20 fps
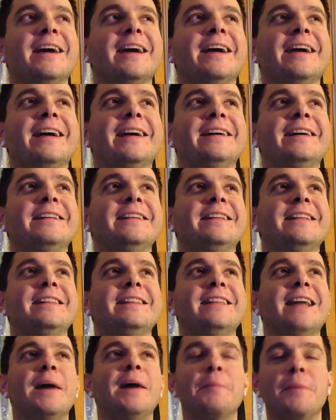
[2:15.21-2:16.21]
And
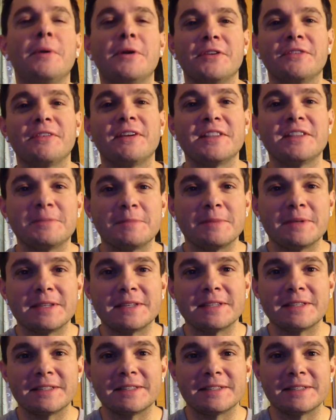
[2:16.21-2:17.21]
that motivates me